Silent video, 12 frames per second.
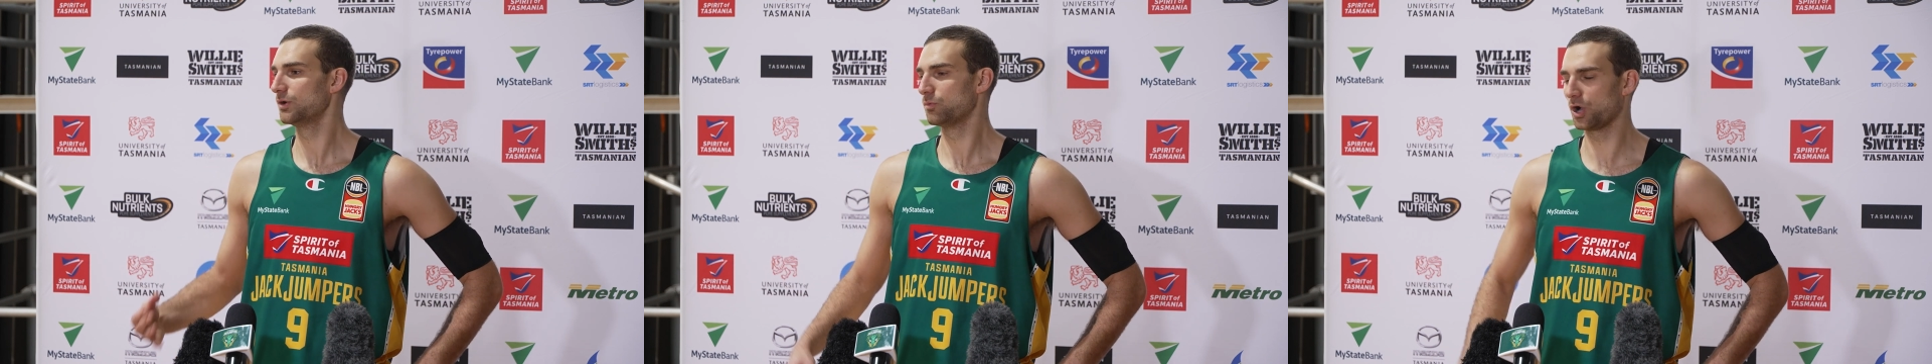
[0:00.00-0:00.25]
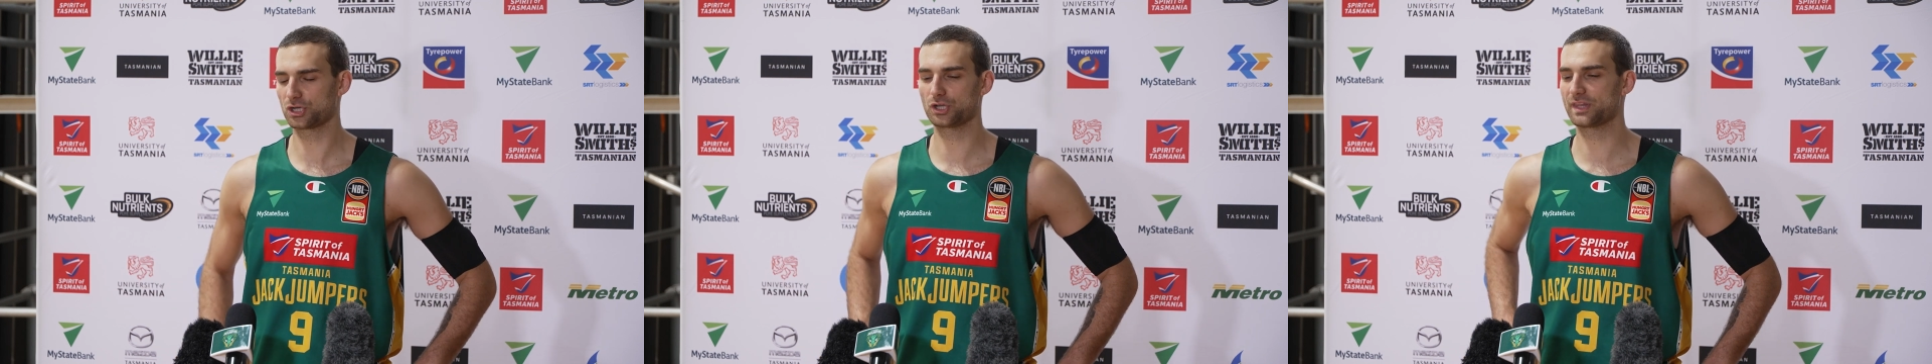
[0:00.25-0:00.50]

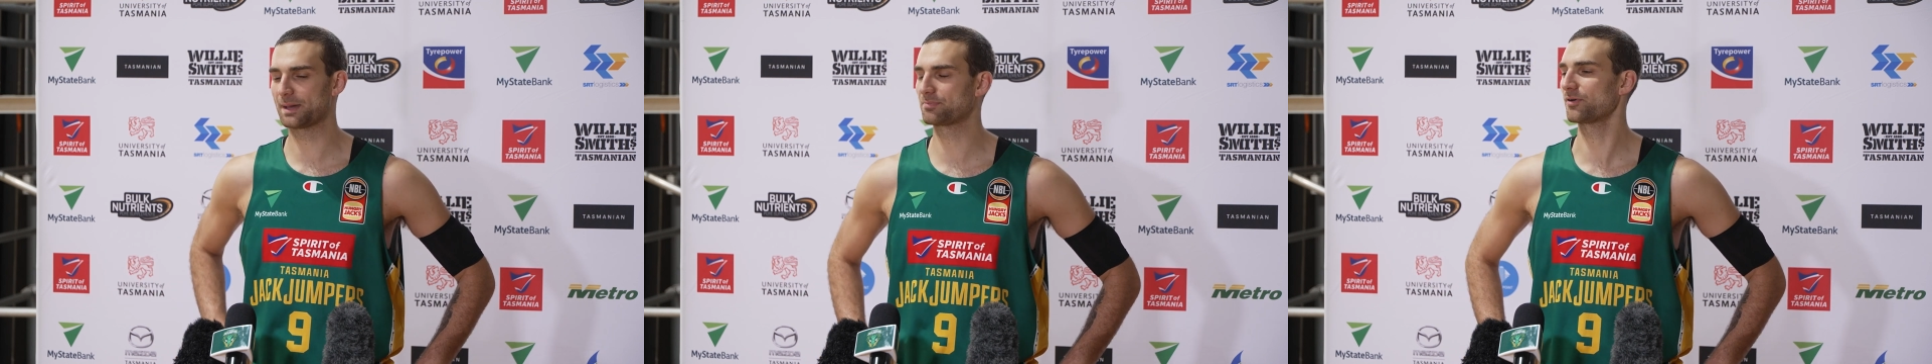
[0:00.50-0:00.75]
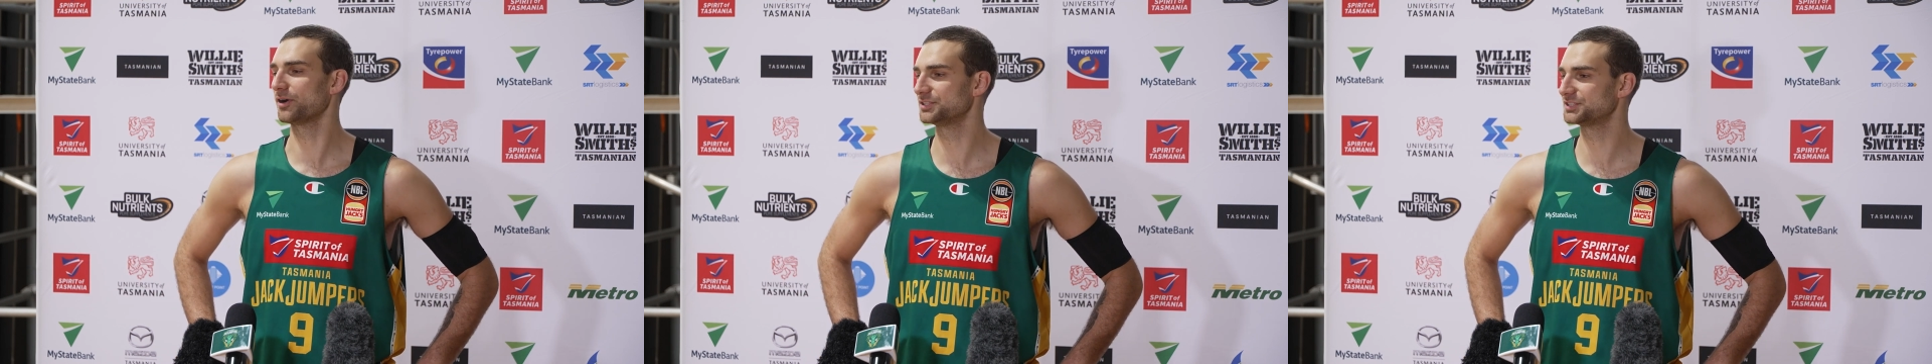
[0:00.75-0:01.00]
working on that
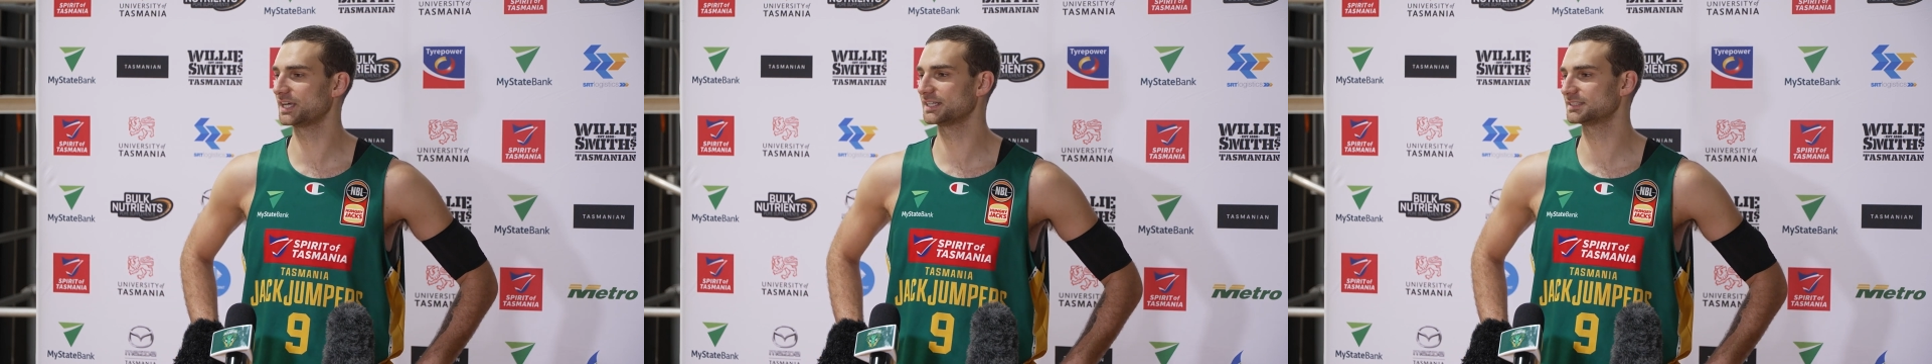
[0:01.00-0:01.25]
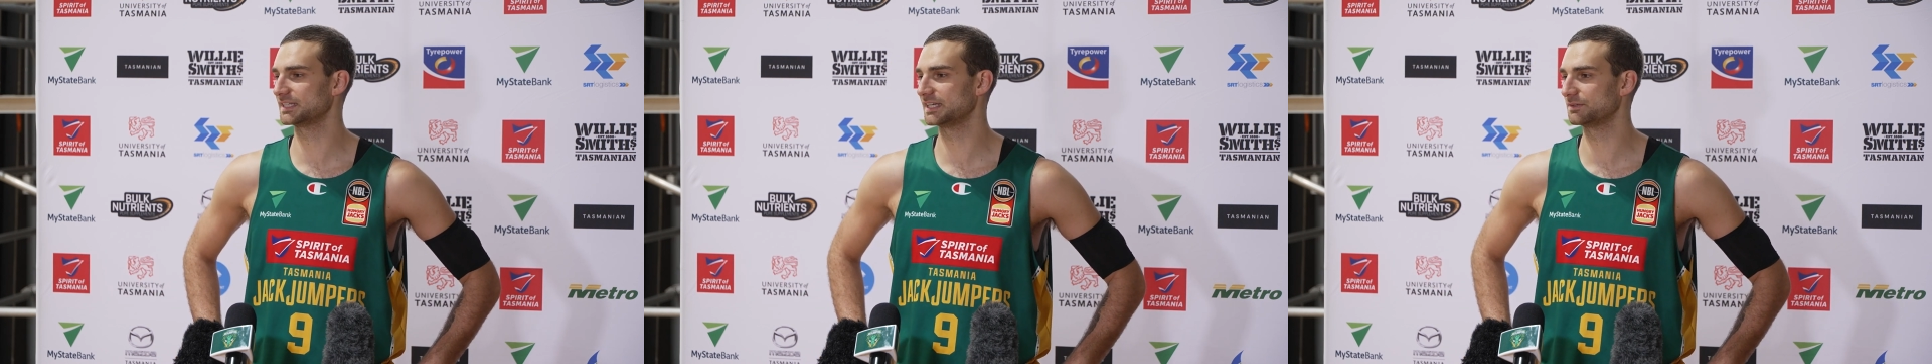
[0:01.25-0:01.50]

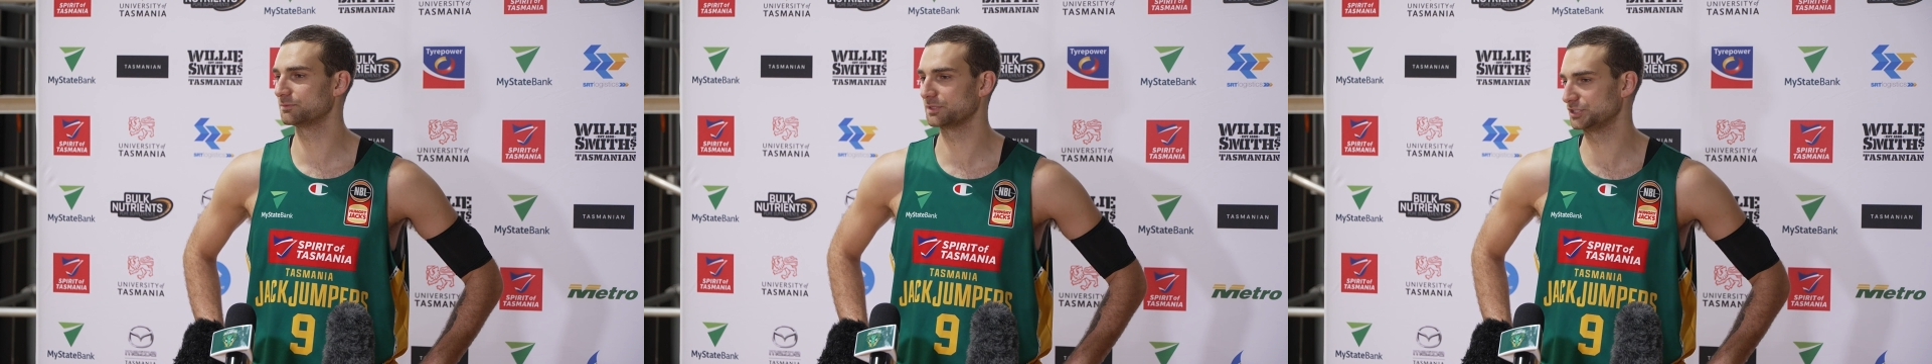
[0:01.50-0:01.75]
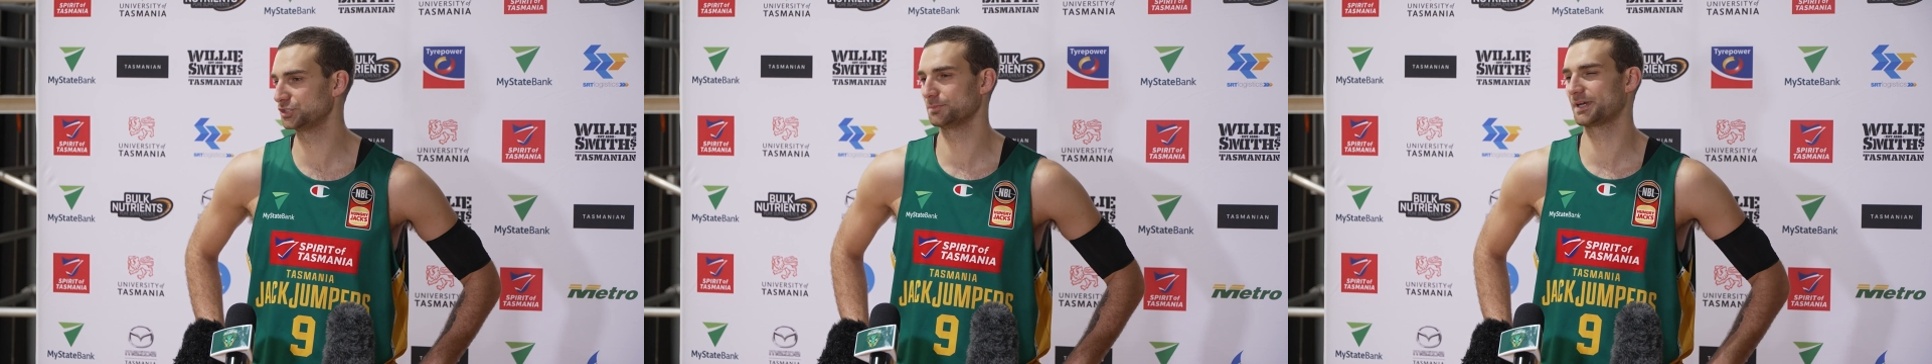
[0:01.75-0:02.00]
process, and
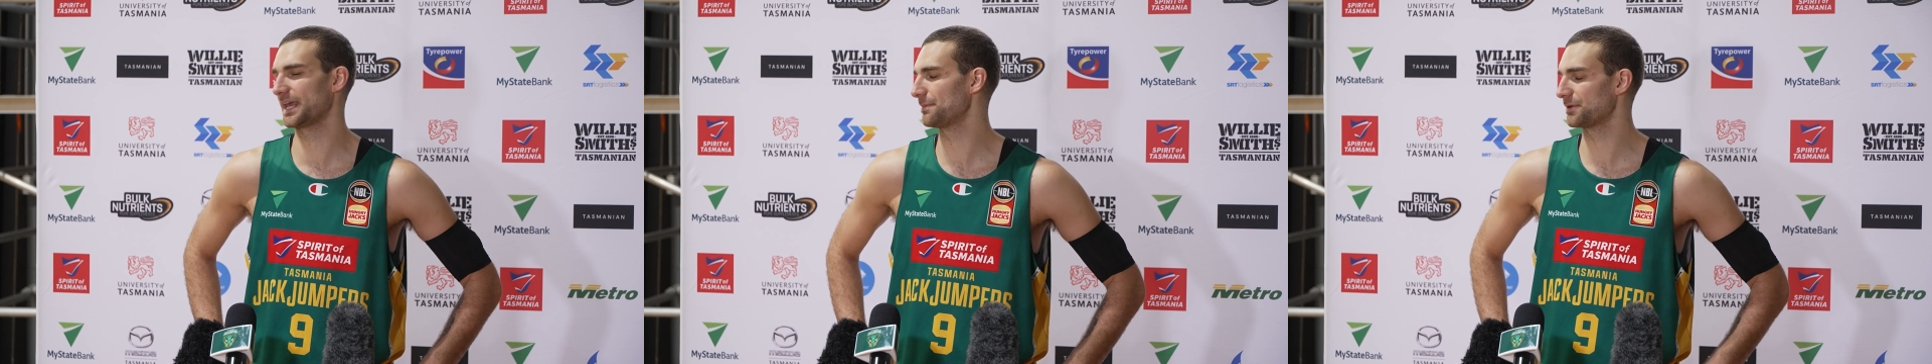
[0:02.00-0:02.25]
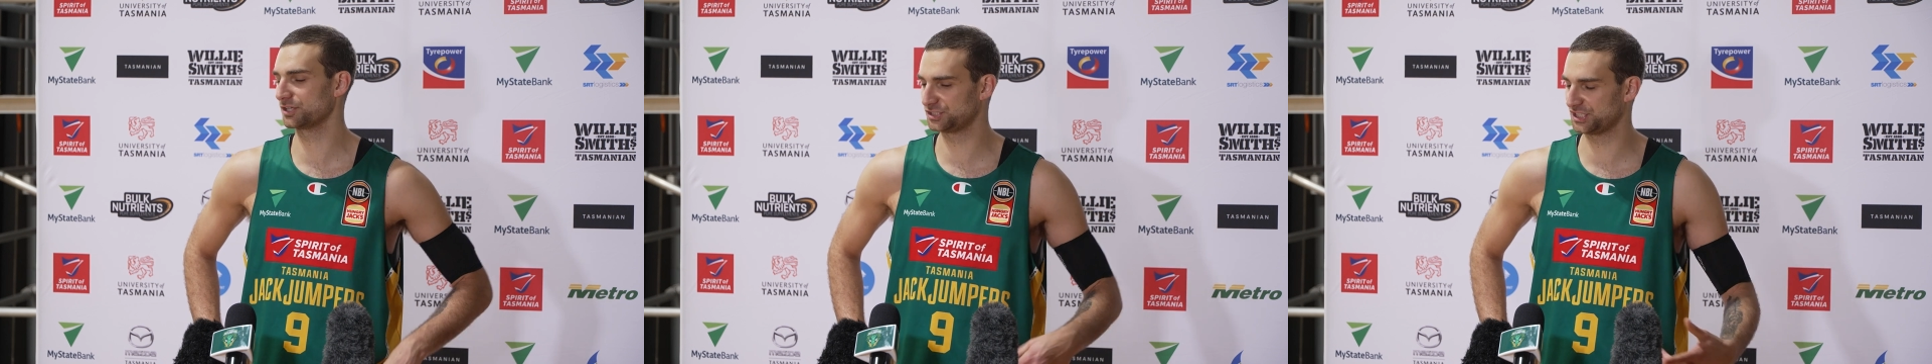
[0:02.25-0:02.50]
we should
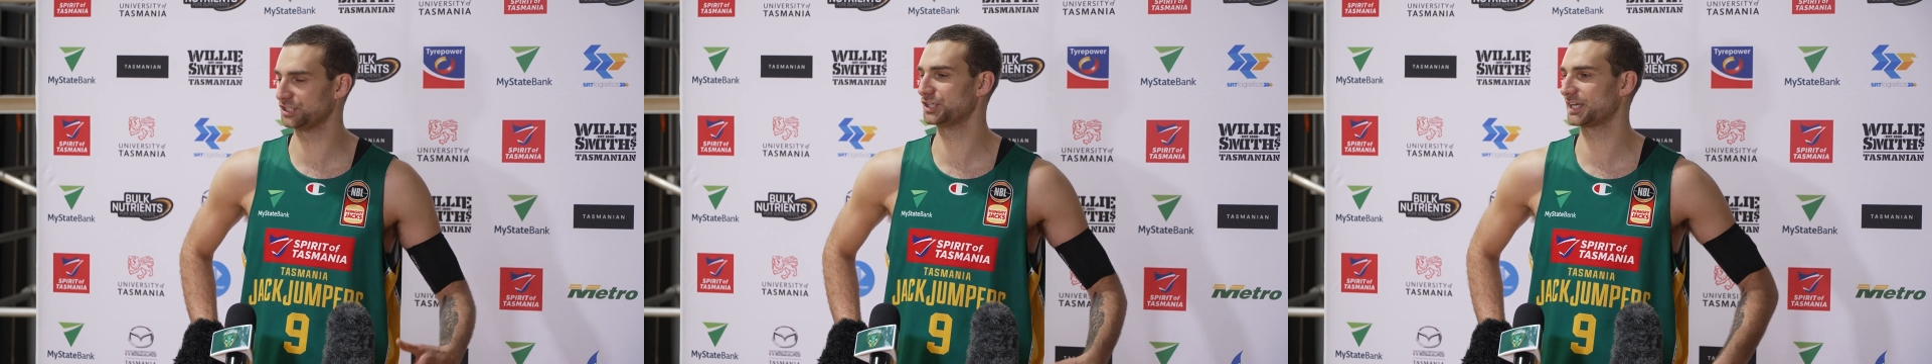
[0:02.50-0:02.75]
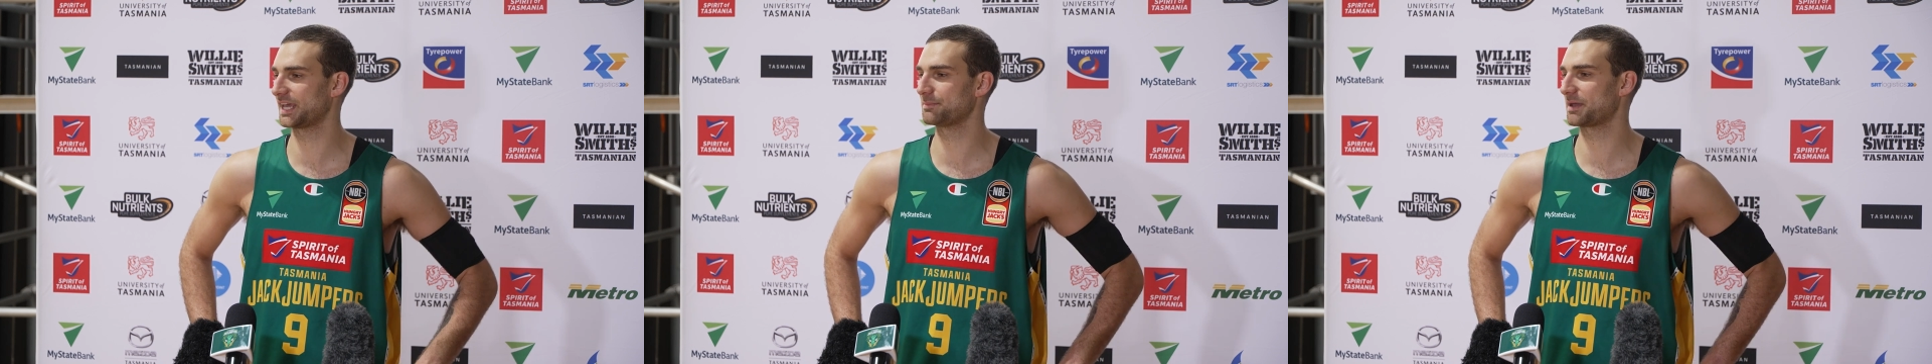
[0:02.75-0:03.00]
continue
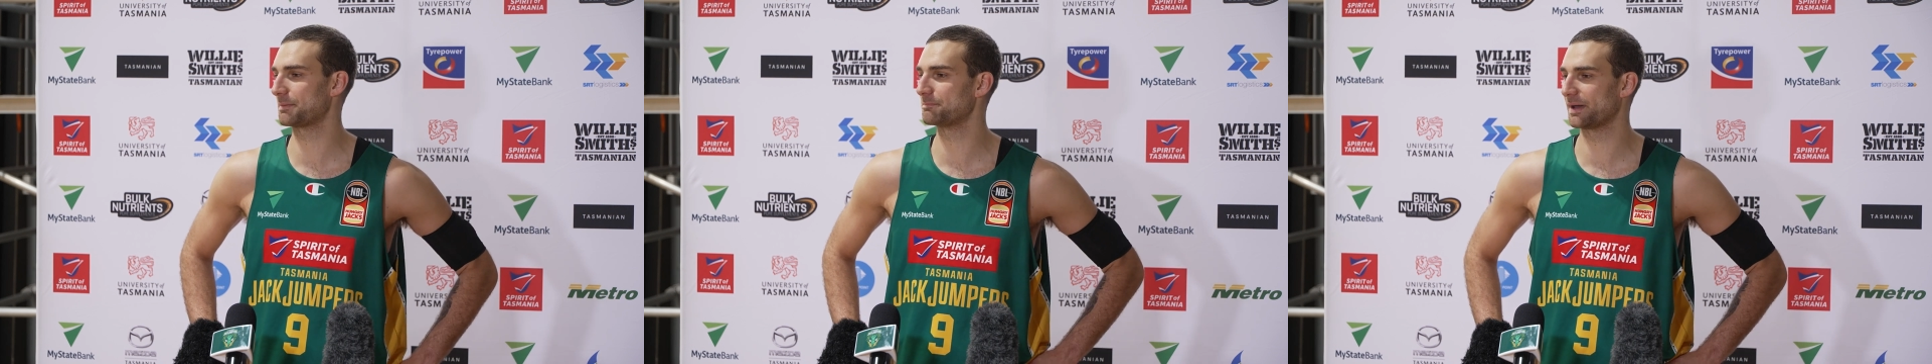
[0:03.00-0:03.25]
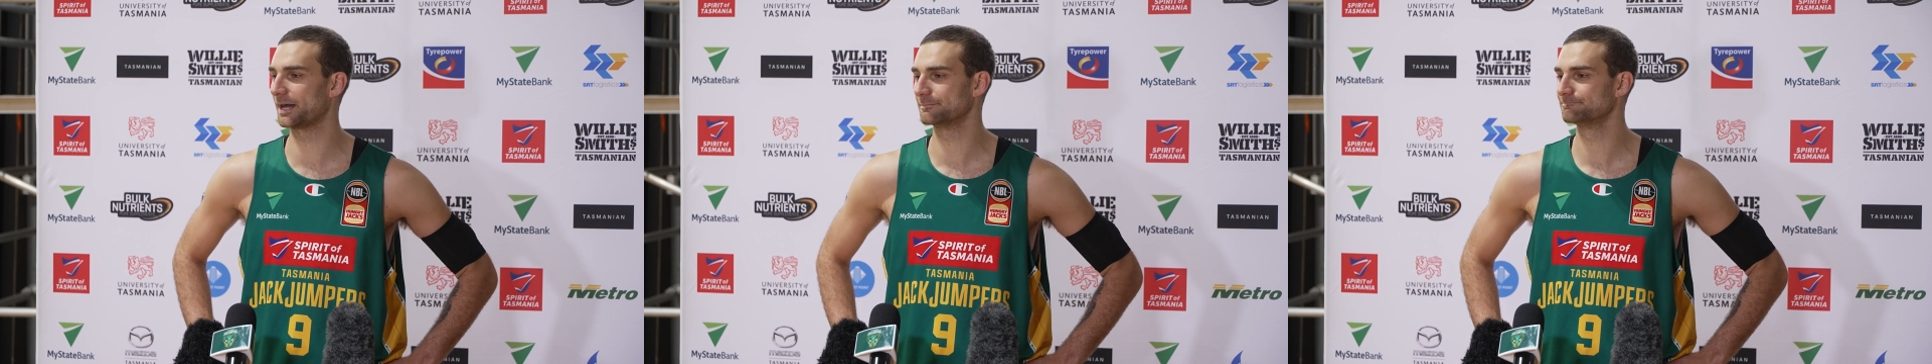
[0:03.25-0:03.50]
to keep getting
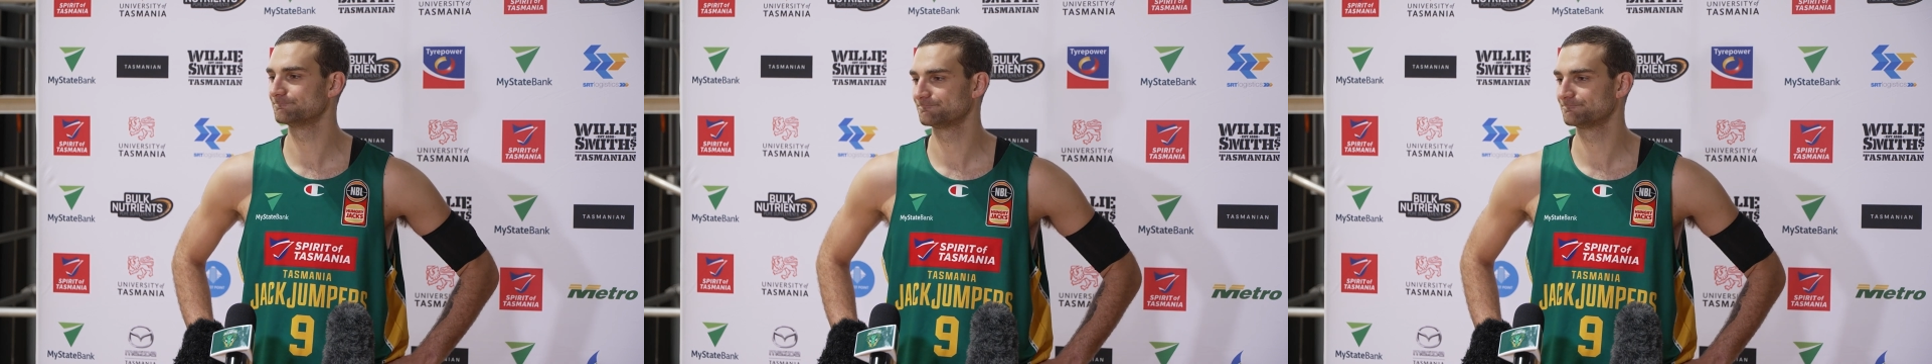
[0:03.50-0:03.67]
better.